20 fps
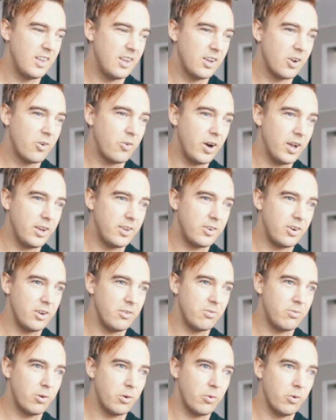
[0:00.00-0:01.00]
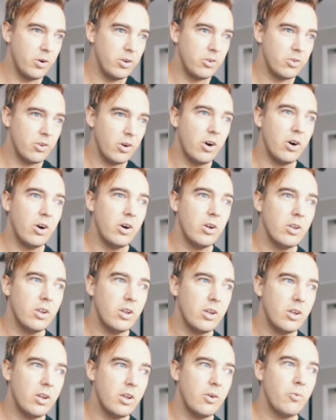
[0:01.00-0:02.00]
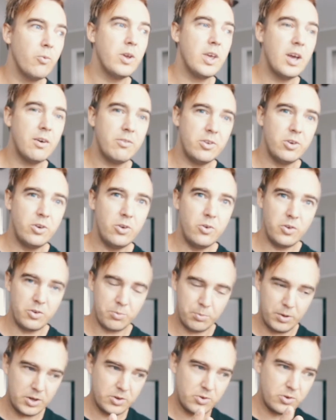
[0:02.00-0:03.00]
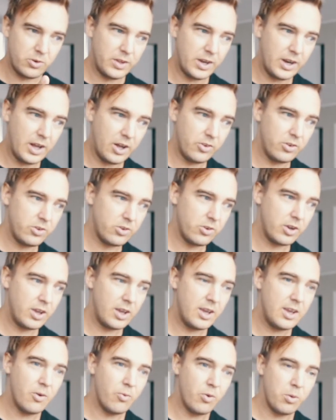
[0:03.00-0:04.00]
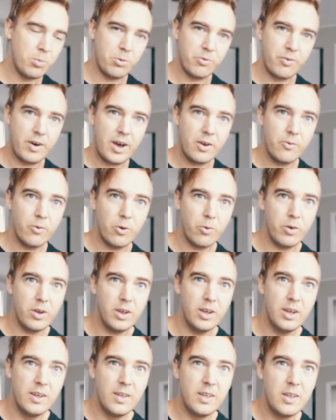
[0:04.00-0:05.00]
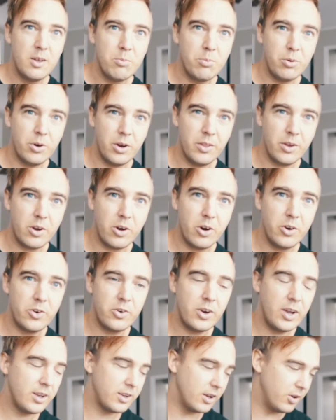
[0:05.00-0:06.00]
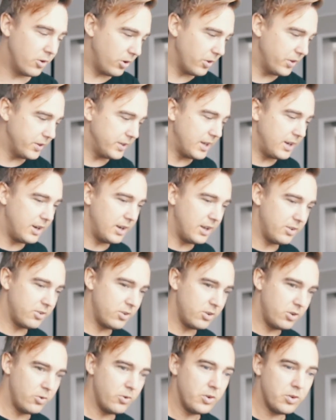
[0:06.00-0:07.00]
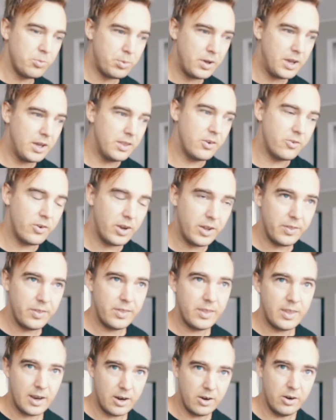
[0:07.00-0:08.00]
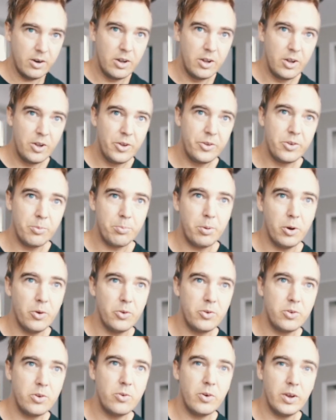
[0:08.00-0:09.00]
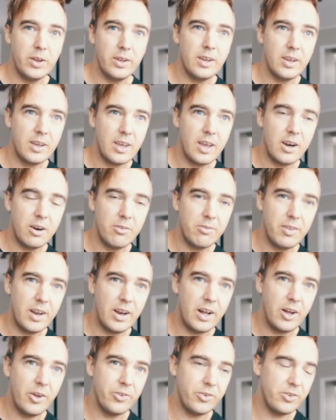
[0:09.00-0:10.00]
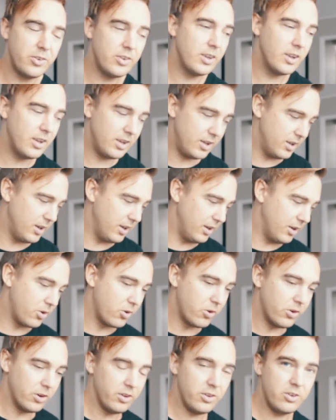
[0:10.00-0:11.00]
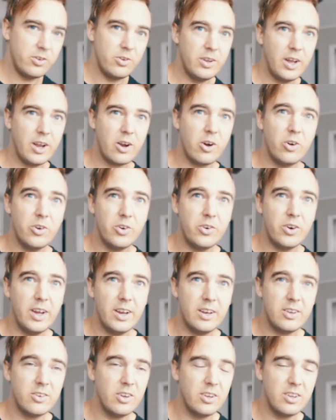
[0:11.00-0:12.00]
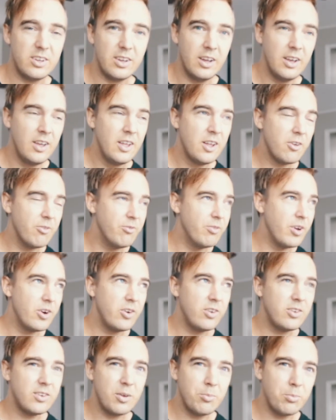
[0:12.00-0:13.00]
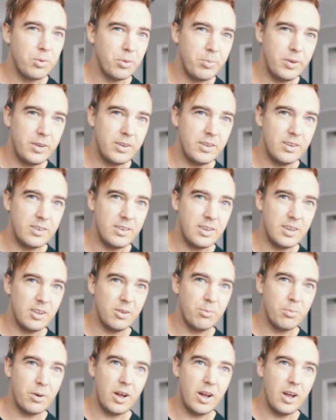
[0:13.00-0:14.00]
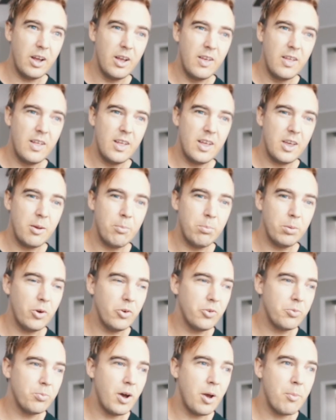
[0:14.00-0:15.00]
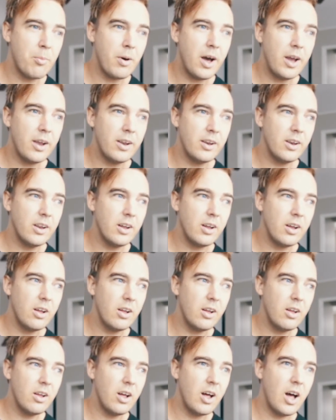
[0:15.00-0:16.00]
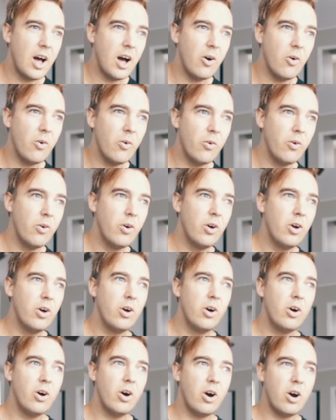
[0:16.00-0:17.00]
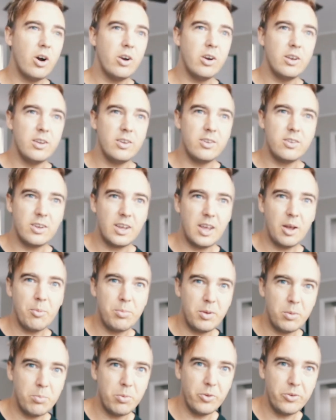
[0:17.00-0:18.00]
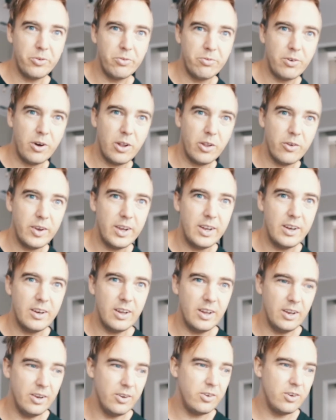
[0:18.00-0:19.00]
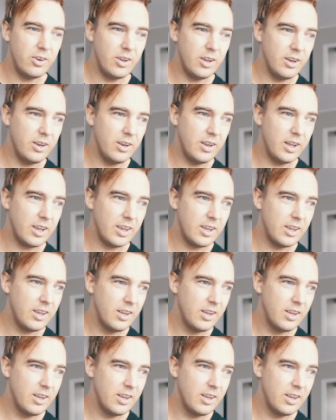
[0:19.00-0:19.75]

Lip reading: quite straightforward. So all we have to do is make sure that house is okay, and we provide what we put in the contract, and all the tenant has to do is pay the rent they're supposed to and take care of that house in accordance to that contract. So it's a very simple business deal, but it blows my mind how hard it is to get people to follow it, and like,